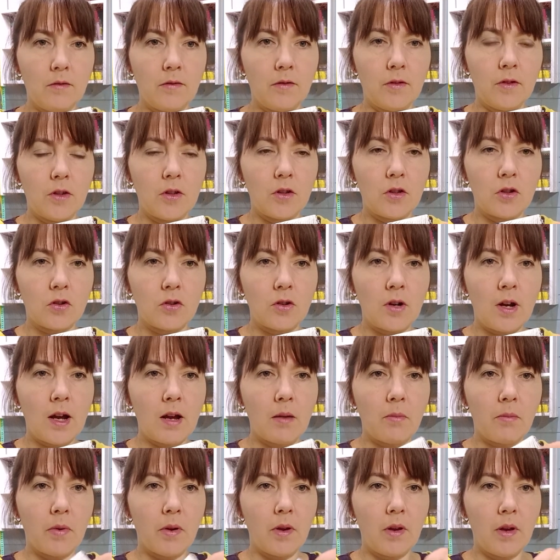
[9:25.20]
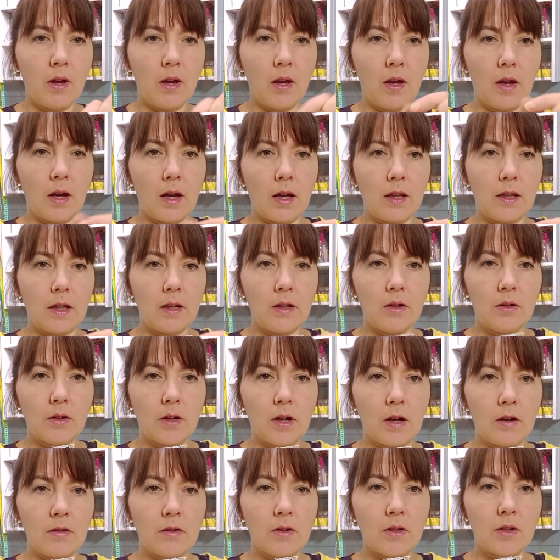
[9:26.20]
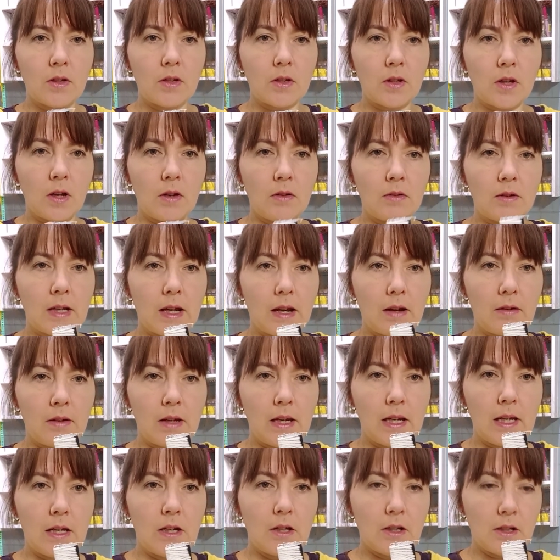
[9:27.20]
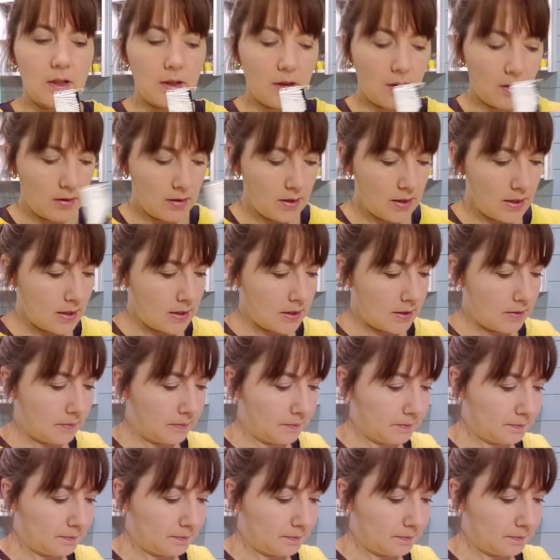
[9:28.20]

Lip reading: for the strap, and then you're going to sew down each side.